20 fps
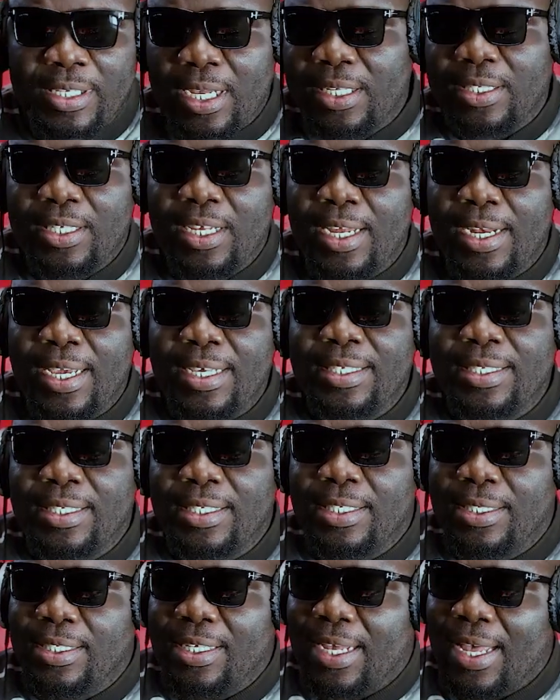Yes, it
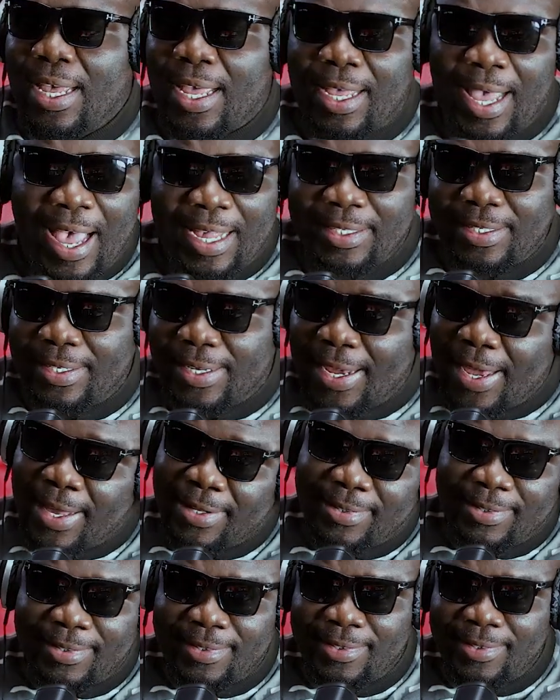is as it
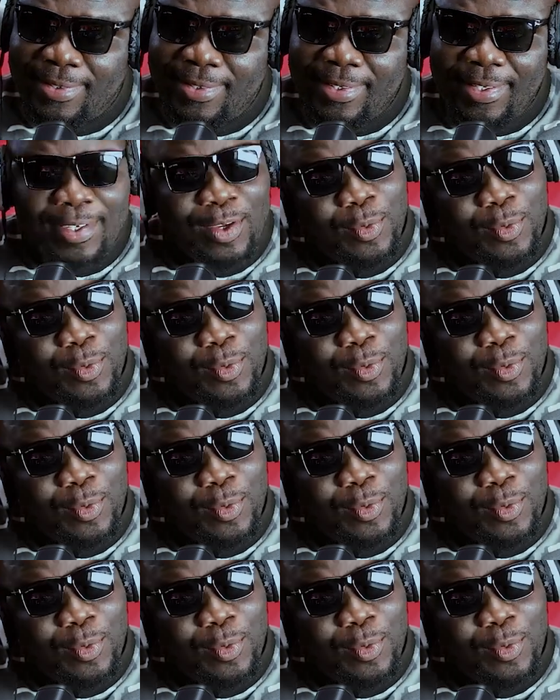is.